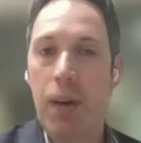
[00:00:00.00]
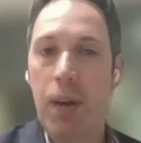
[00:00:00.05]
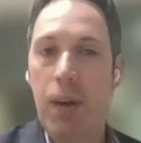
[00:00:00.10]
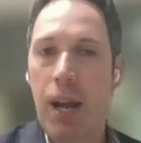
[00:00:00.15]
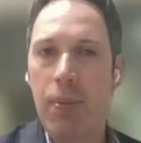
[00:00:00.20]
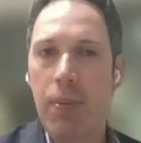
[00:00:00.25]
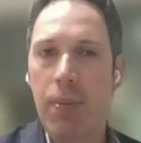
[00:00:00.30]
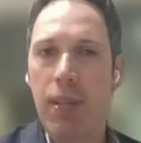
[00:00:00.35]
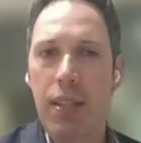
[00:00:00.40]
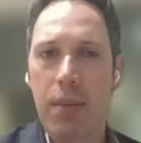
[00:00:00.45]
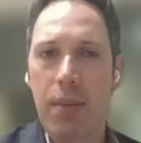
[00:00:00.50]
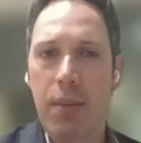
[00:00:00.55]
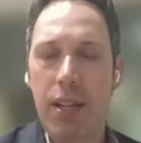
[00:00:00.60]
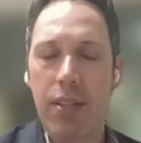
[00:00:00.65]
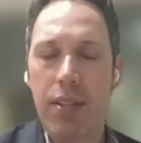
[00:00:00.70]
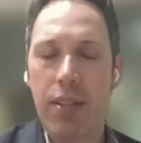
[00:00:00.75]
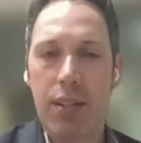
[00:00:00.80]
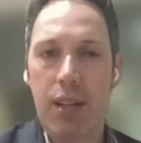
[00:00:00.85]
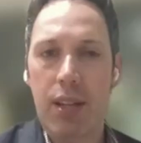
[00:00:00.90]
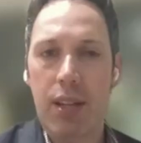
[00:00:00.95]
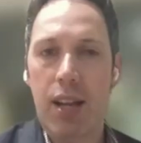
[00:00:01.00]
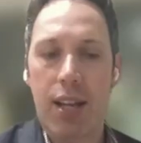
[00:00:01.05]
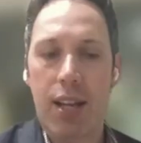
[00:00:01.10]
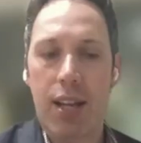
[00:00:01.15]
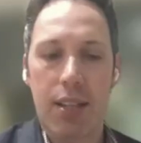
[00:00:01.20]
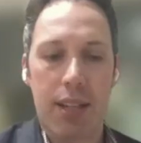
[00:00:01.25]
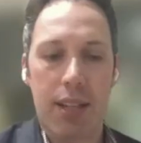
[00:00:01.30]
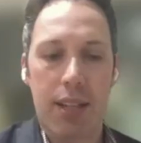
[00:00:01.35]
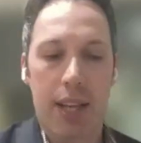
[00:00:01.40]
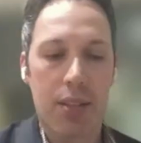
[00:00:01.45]
probably depends on the
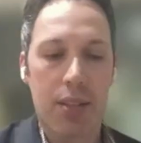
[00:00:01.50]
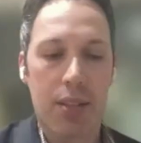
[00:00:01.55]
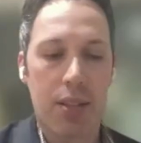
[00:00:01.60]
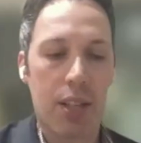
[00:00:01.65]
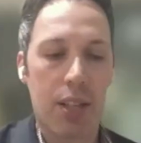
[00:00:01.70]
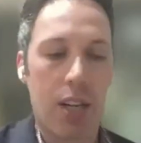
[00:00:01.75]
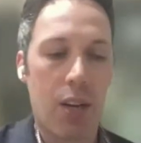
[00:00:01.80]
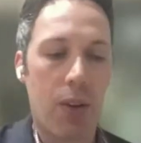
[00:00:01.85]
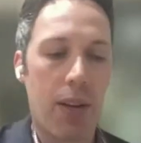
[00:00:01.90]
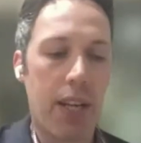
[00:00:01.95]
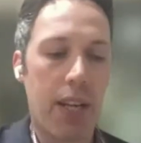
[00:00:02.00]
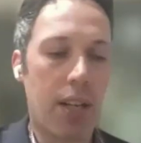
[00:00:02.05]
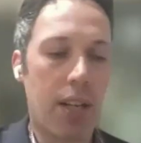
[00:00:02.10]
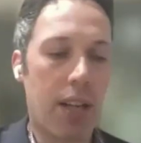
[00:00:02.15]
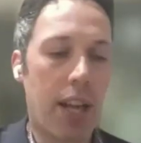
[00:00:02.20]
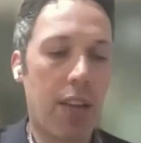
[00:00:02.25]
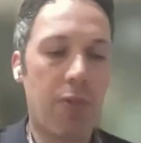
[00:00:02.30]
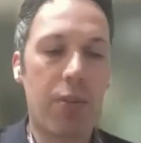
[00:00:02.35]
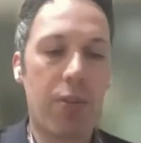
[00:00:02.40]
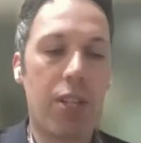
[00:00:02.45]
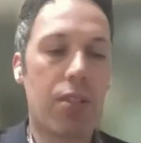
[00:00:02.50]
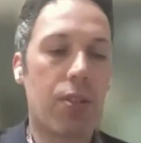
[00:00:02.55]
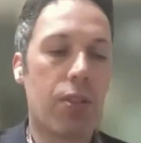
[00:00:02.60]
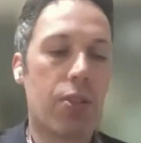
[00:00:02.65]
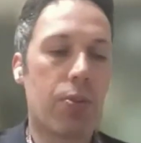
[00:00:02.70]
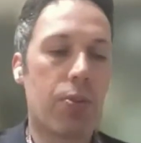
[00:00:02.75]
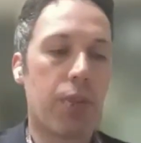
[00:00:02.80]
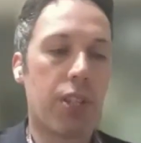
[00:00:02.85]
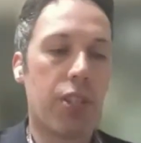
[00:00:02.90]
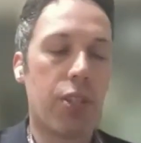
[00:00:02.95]
context you know in a lot of
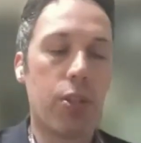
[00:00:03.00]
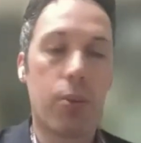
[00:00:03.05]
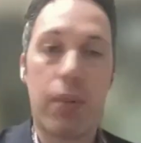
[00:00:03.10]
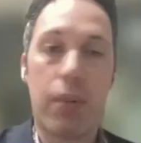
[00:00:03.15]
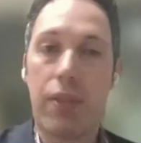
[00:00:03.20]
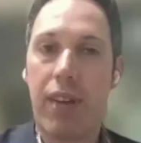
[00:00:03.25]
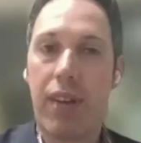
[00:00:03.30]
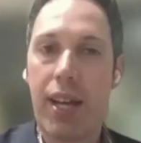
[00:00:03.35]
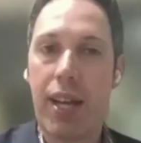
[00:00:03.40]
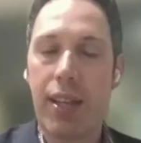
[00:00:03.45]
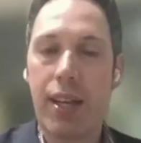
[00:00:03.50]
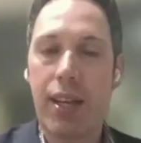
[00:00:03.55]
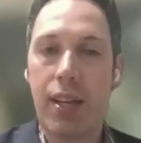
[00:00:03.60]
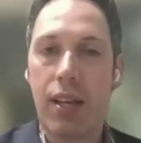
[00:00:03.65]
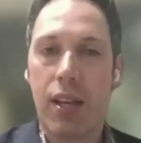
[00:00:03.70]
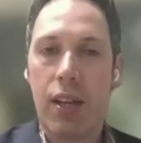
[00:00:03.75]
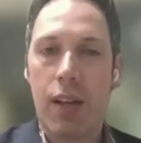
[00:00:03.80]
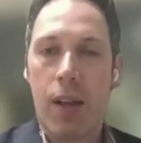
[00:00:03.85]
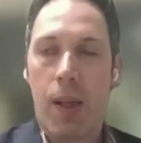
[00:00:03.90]
research we do we find that